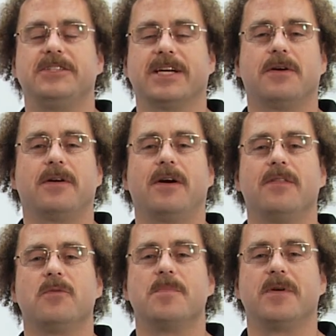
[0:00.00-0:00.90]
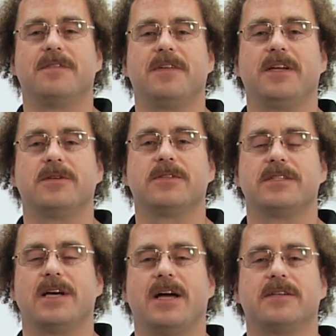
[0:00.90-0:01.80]
Check out our other repair videos
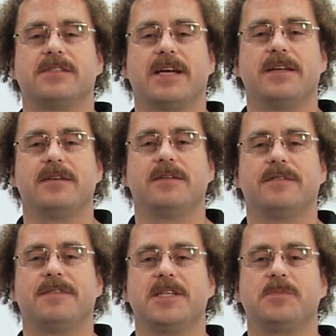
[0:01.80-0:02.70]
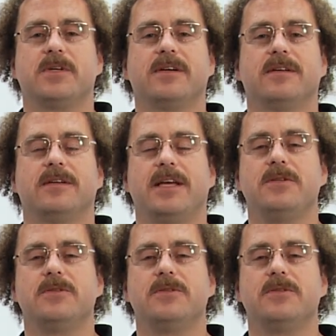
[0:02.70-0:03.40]
on our site, Facebook, and